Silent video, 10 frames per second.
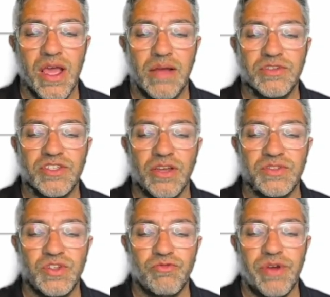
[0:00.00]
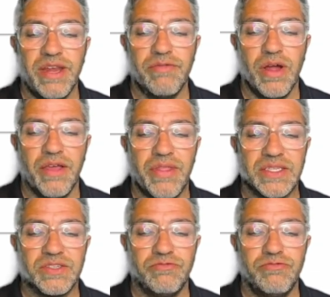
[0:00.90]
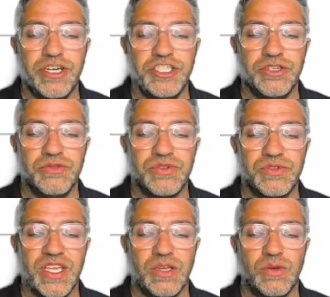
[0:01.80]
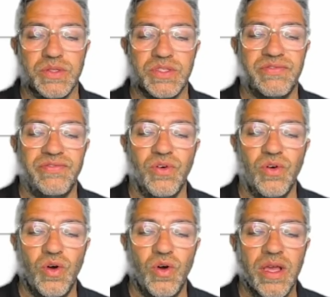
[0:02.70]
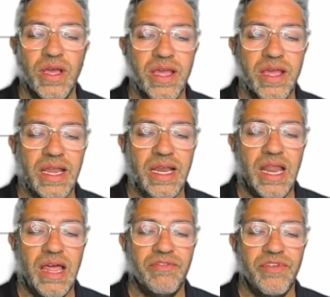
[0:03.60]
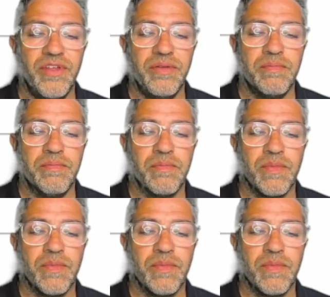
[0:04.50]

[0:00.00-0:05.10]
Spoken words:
I'm just going to rewrite that original sequence: 4, 11,